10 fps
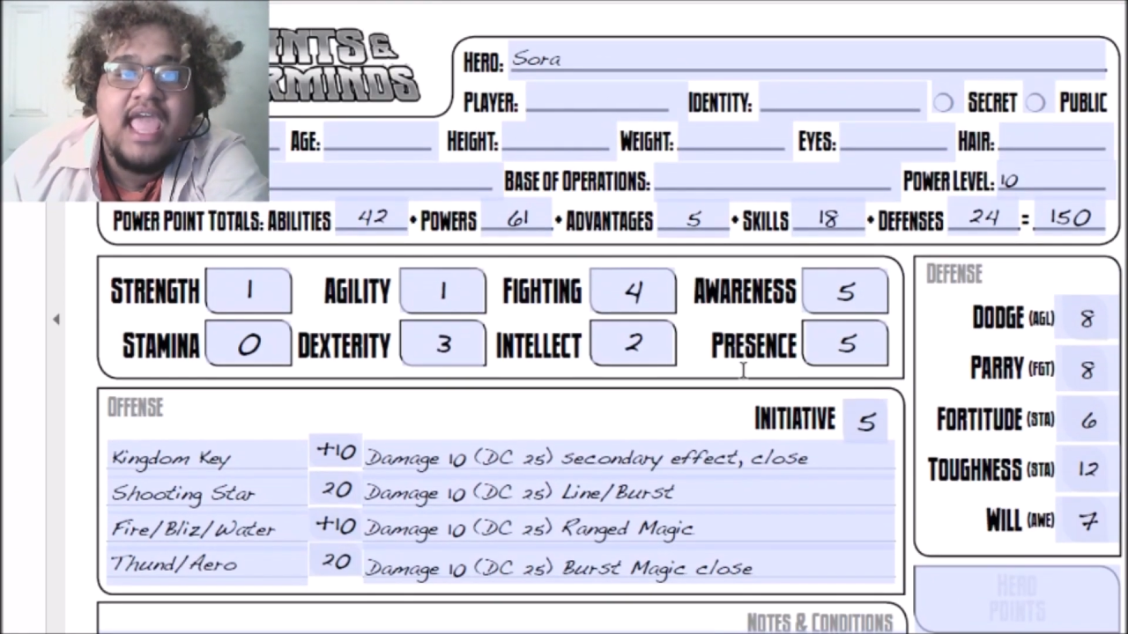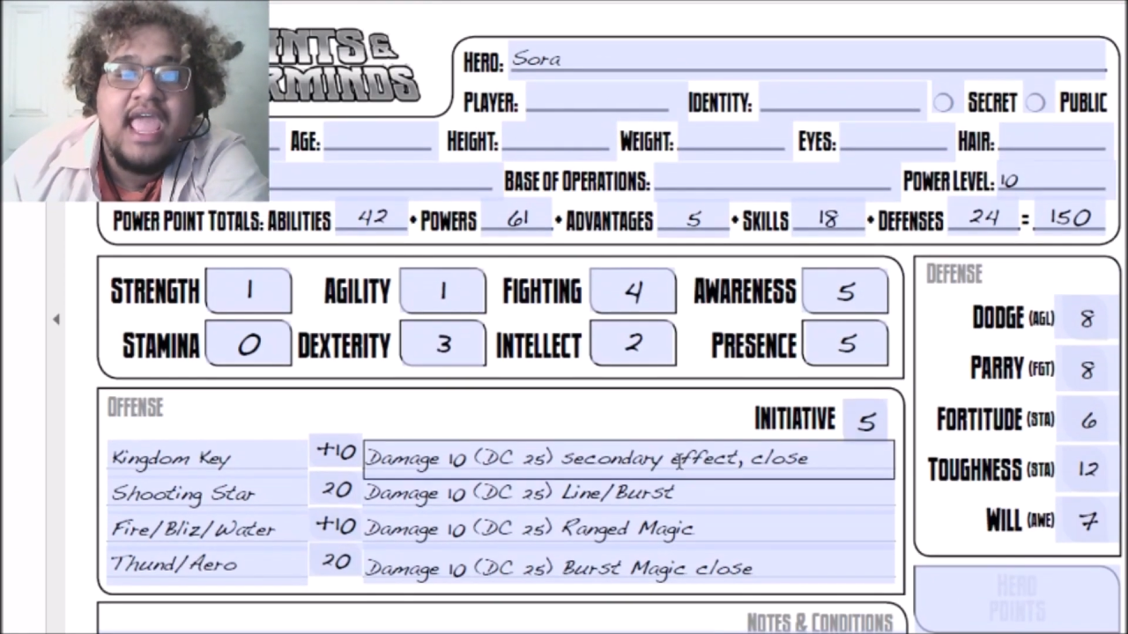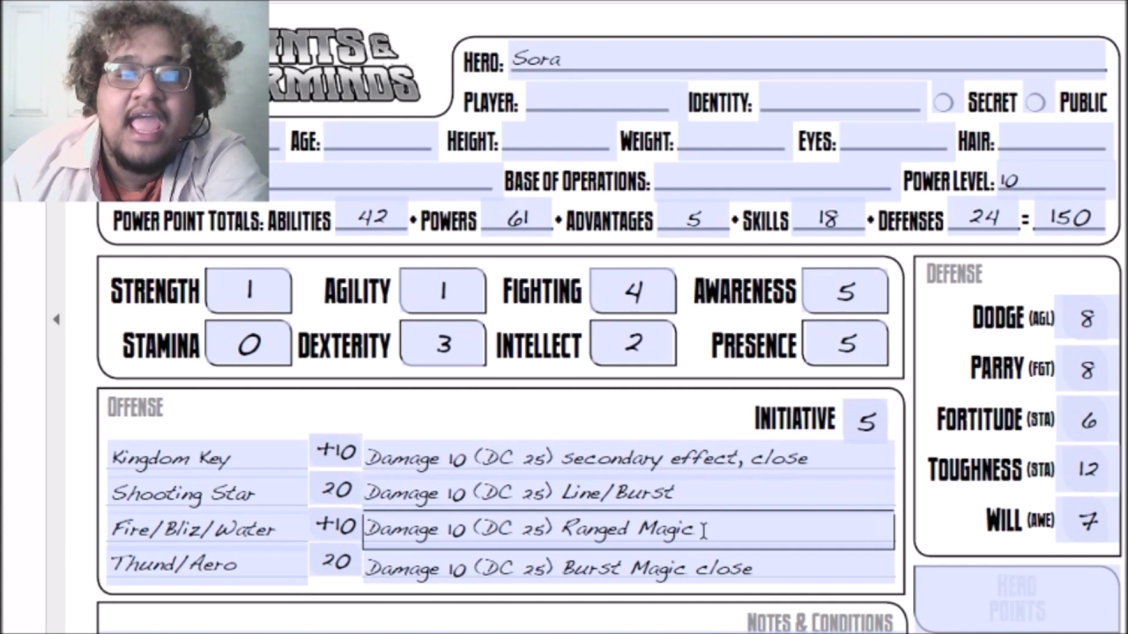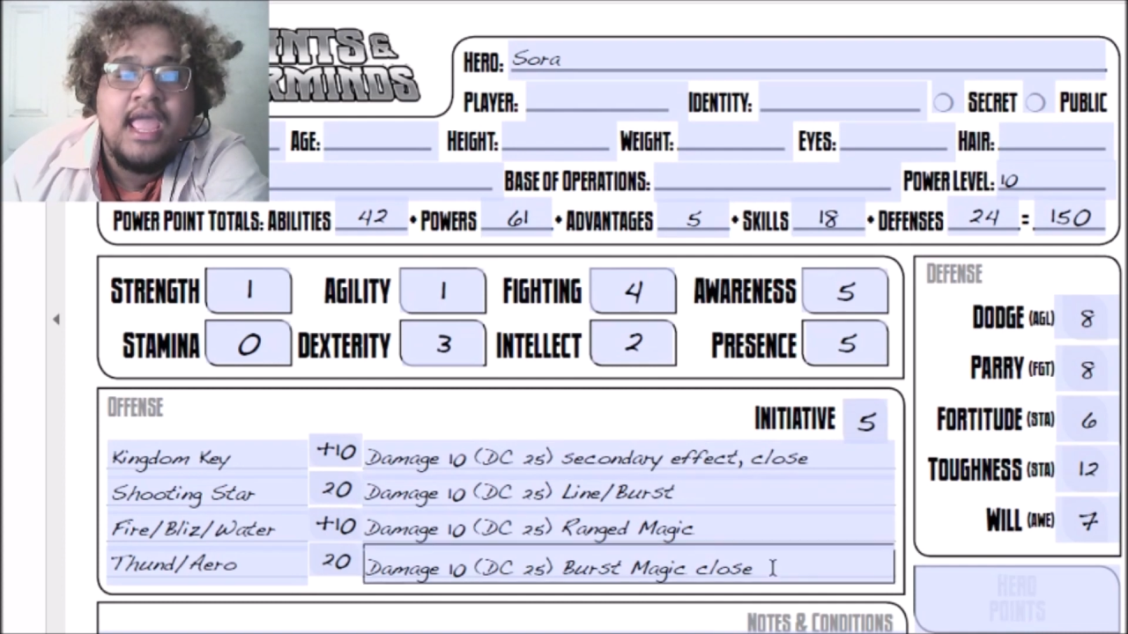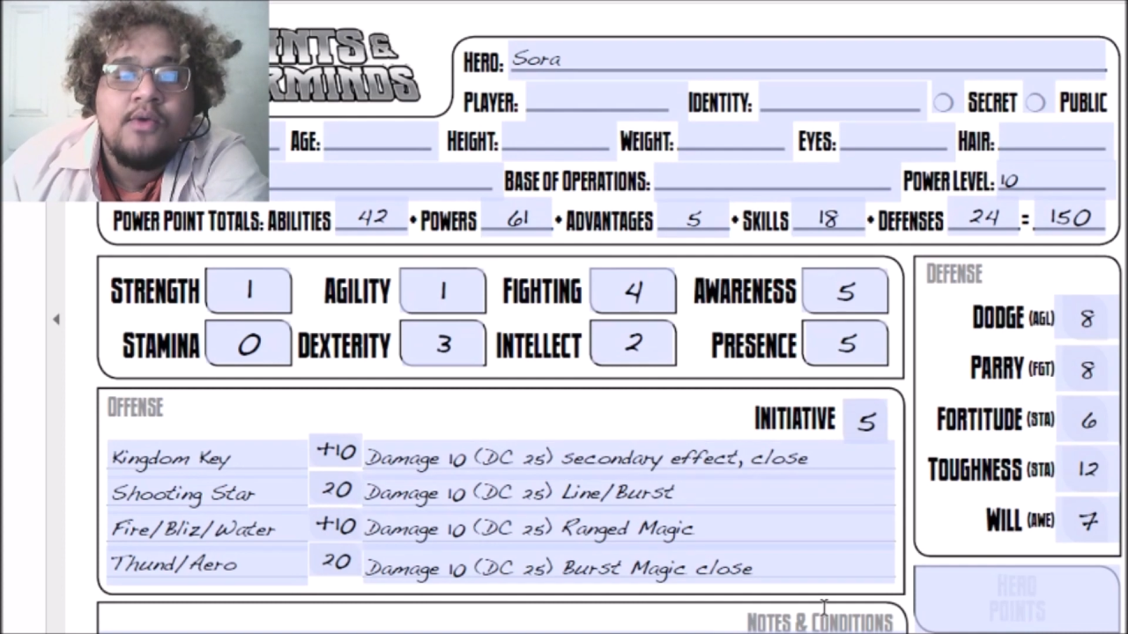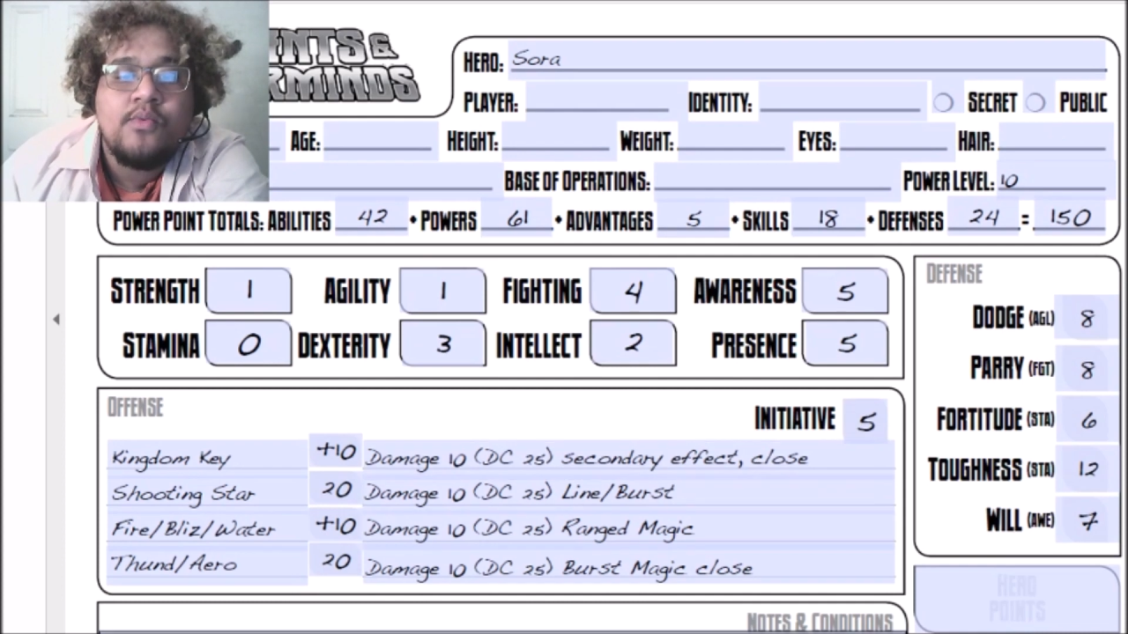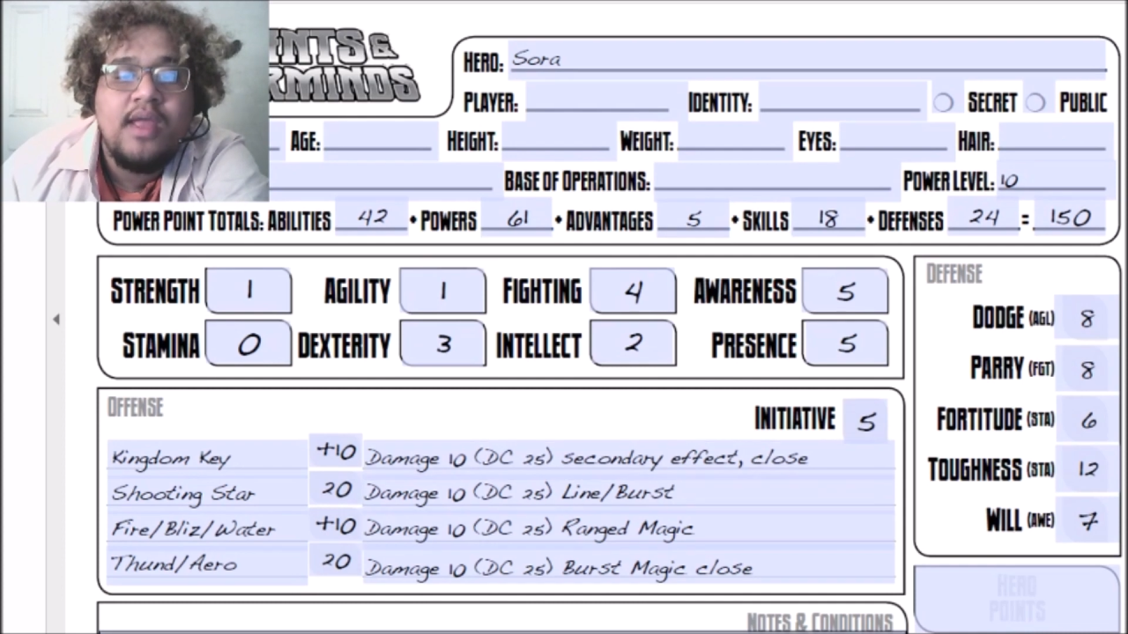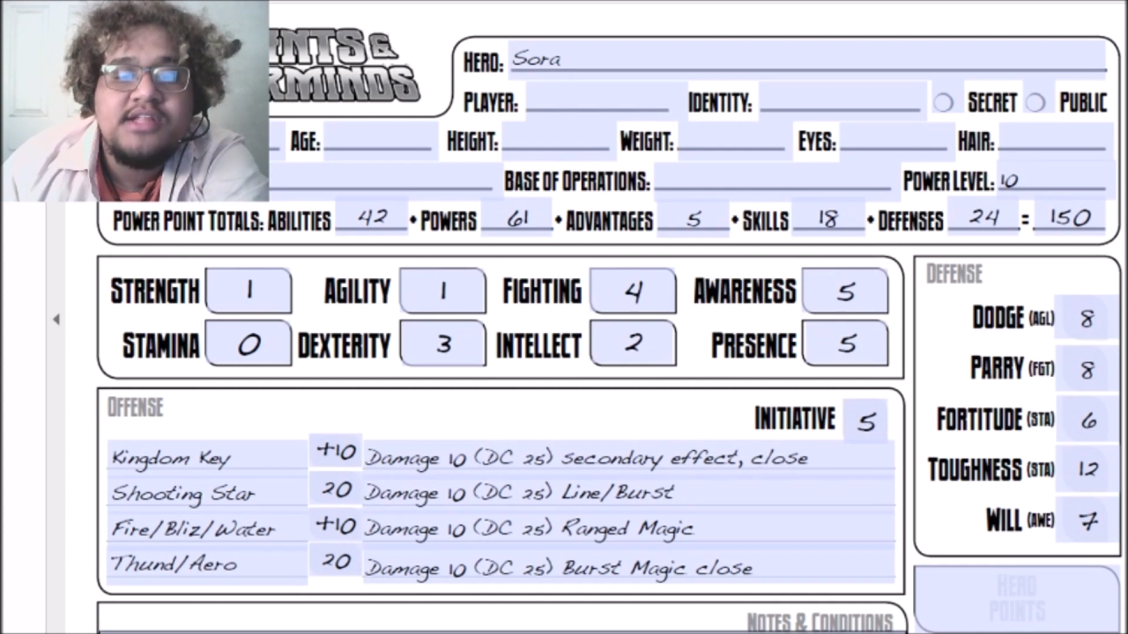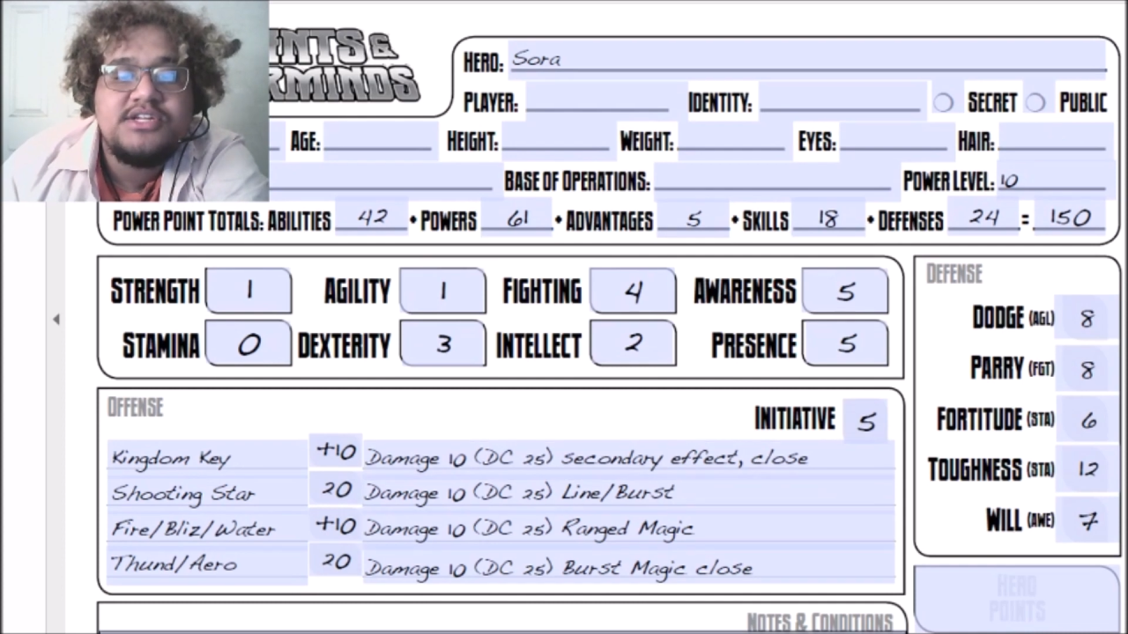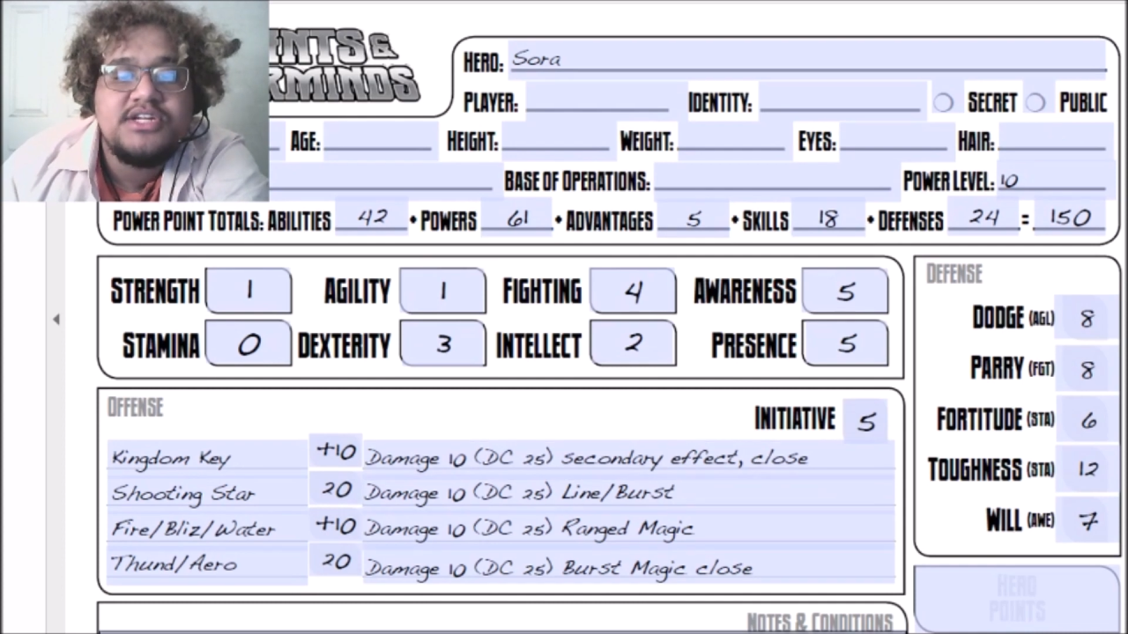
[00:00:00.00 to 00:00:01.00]
a
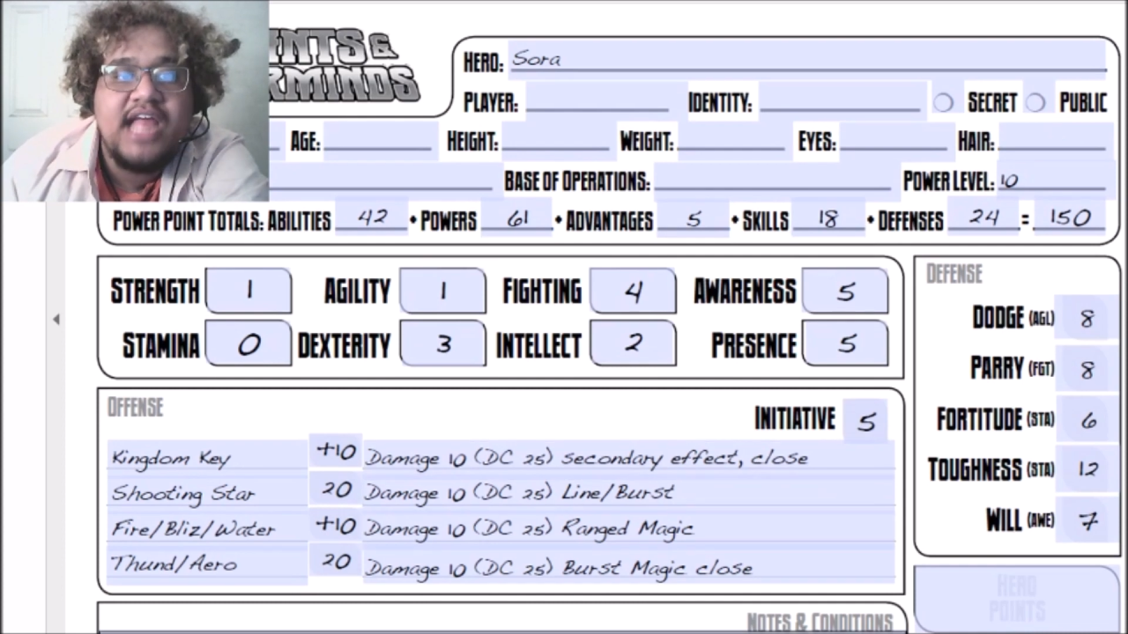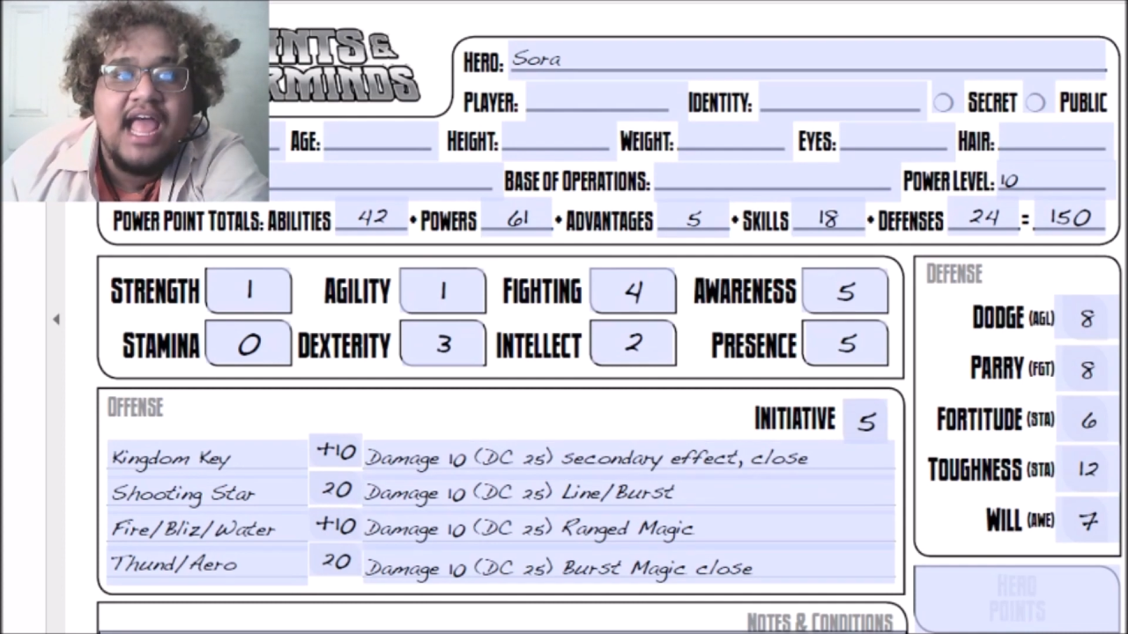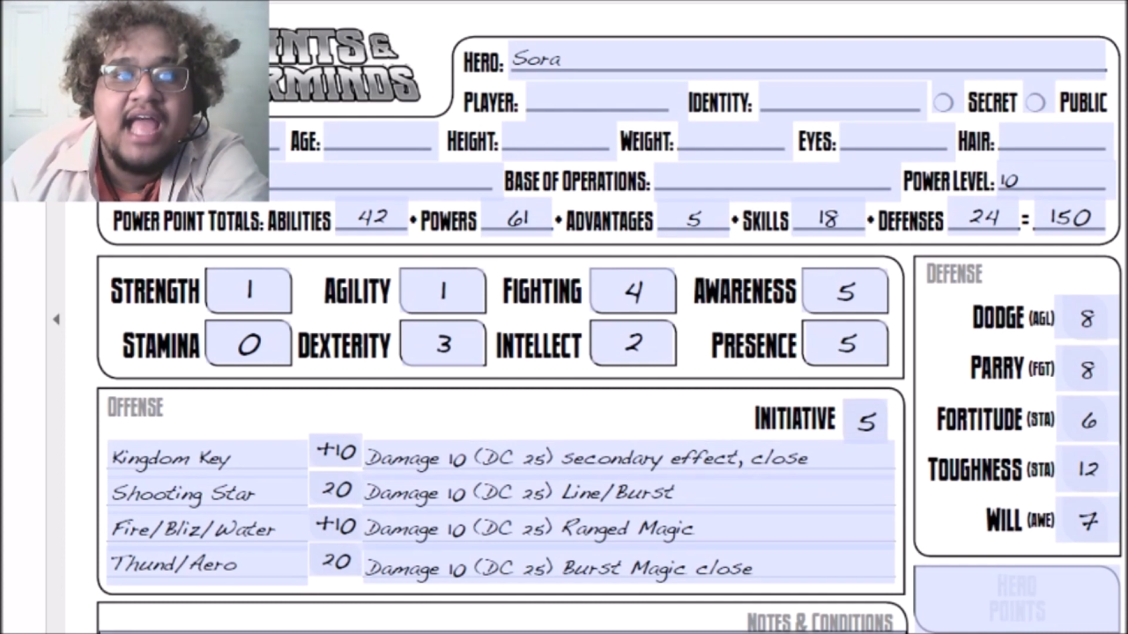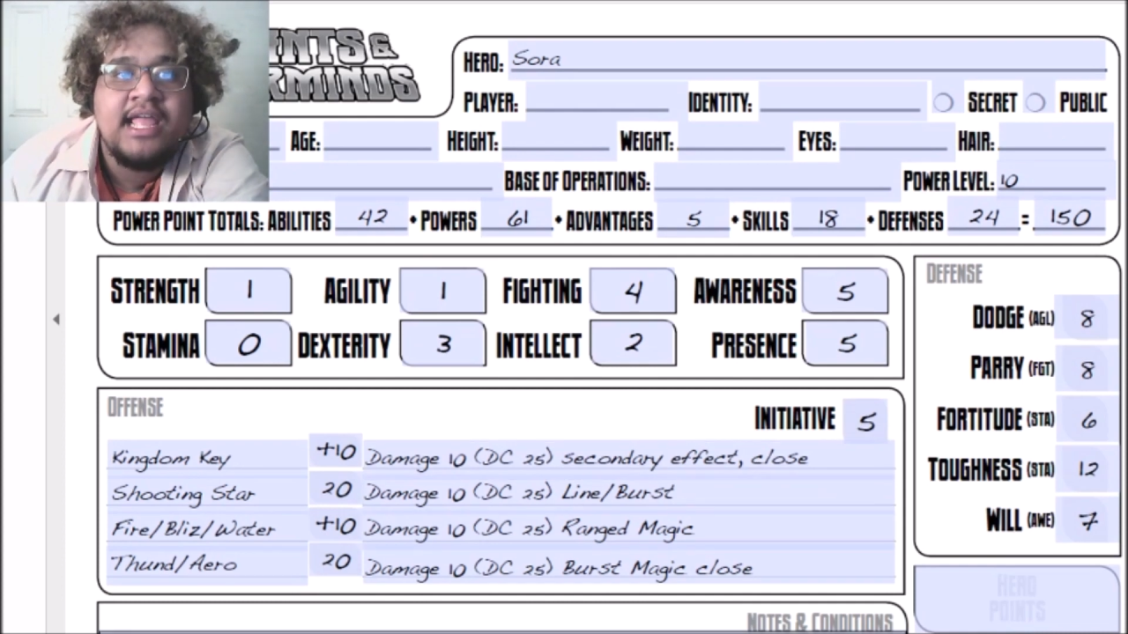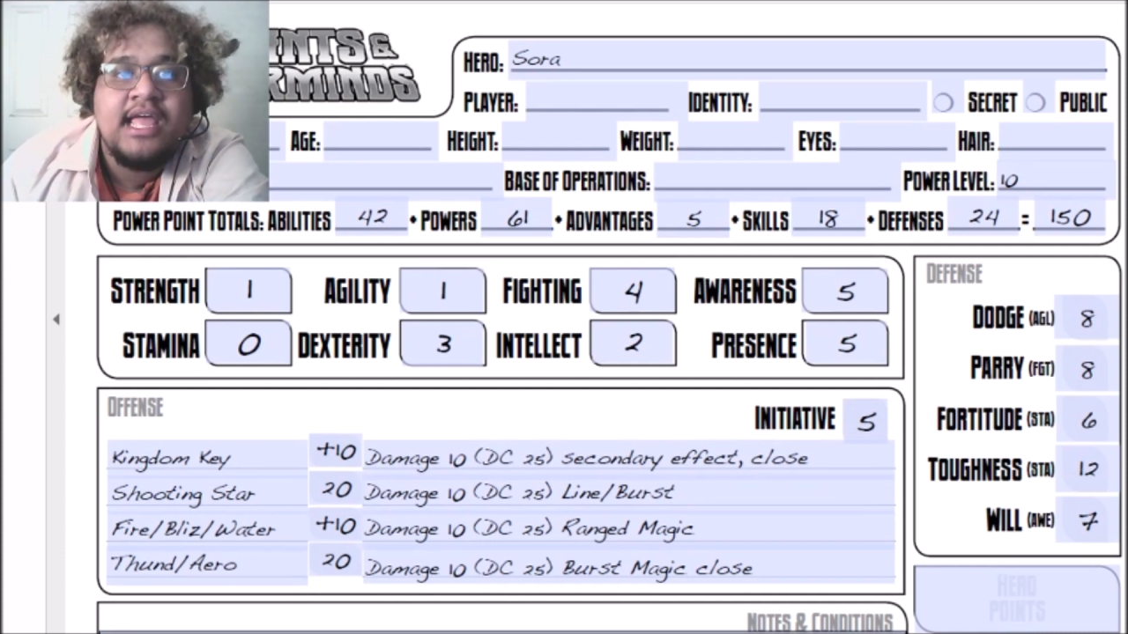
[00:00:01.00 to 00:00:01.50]
ranged attack,